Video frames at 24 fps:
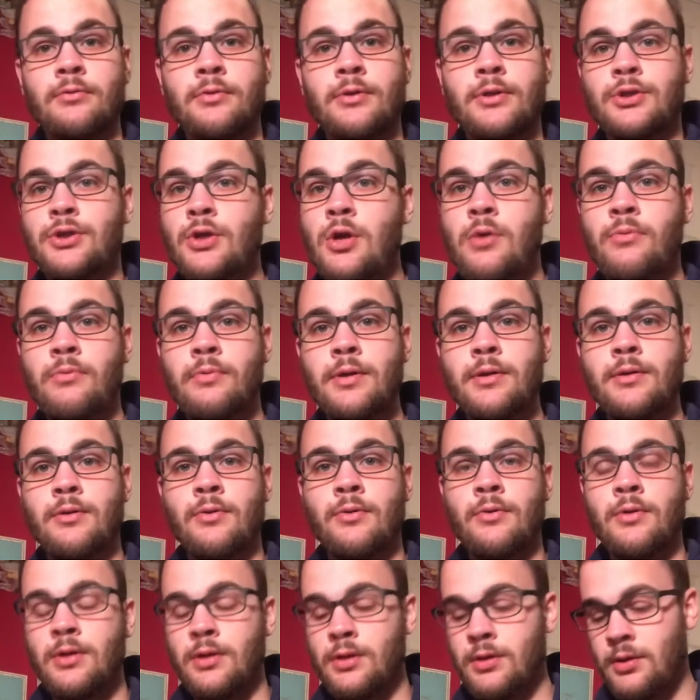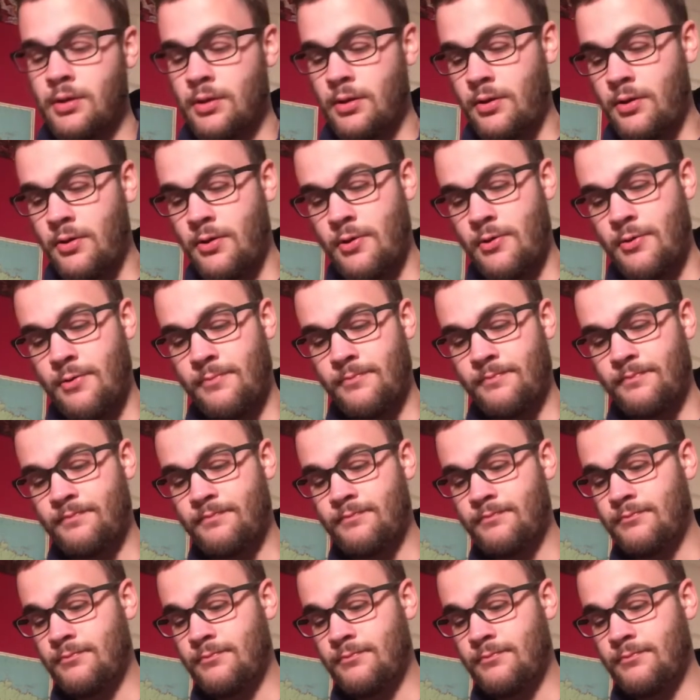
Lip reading: It's all real. And